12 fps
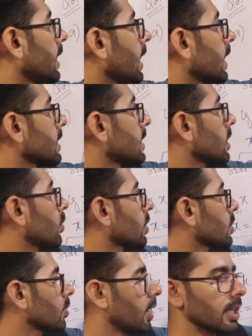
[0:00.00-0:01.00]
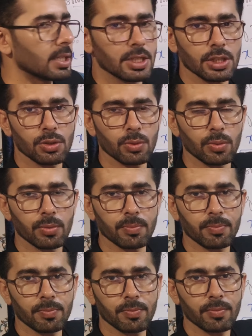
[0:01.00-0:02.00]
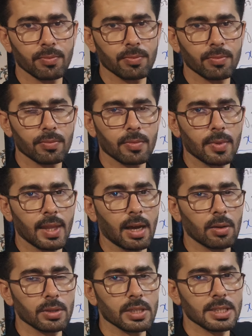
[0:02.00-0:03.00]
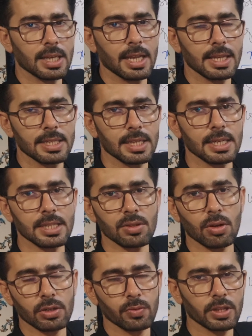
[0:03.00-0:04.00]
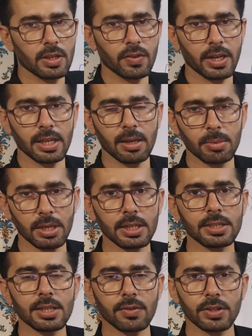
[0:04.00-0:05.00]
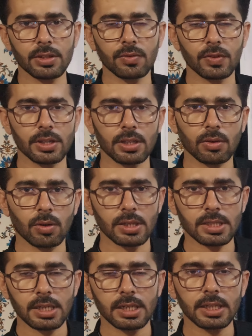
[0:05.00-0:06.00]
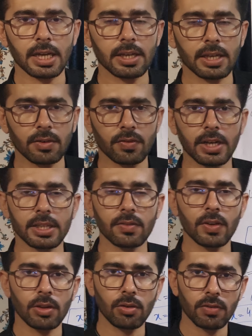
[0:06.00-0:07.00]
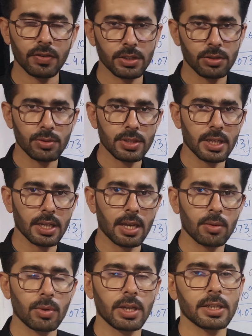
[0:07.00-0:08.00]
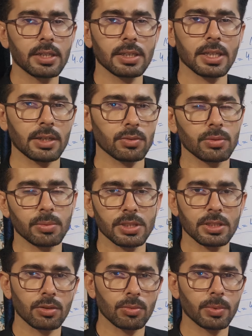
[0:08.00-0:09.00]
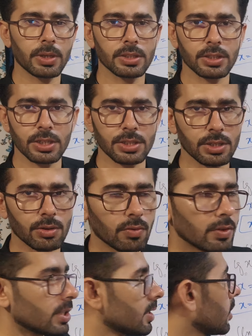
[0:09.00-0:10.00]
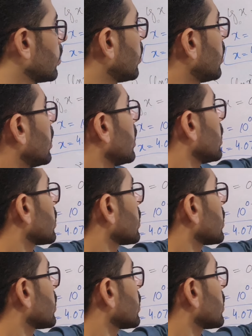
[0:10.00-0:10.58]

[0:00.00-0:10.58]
ln x equals to lg2. Now this LG is not with a variable, it's with a constant. I can find the value of it using calculator. That would be 0.3010.